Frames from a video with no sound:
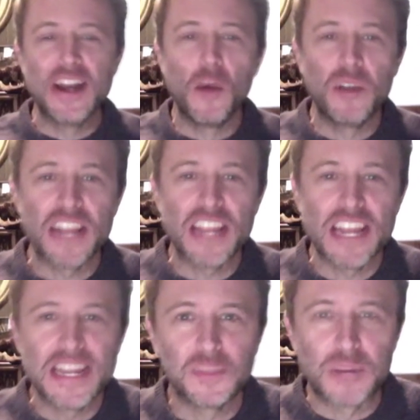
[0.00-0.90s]
Nobody
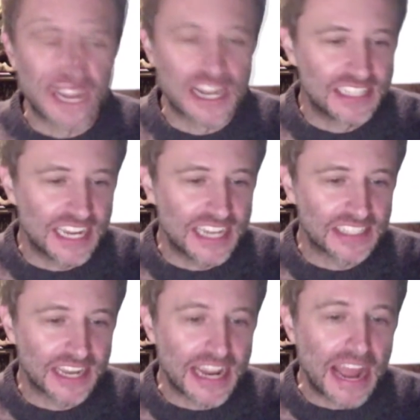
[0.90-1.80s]
is, because
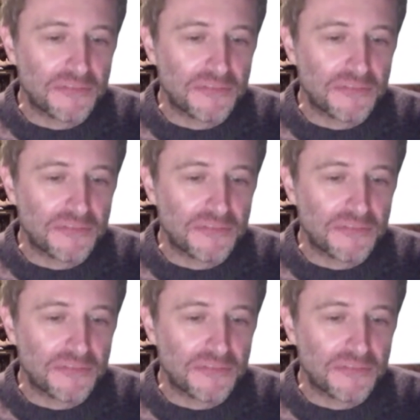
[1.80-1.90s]
it's like